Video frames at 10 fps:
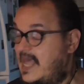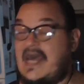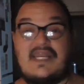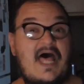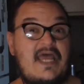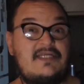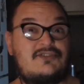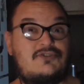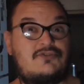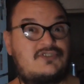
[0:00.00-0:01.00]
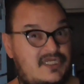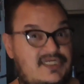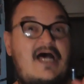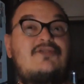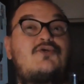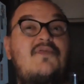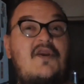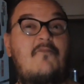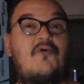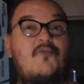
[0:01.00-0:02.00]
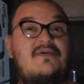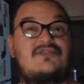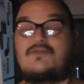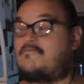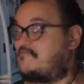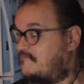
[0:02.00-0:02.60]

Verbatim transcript: And I did not do that on purpose.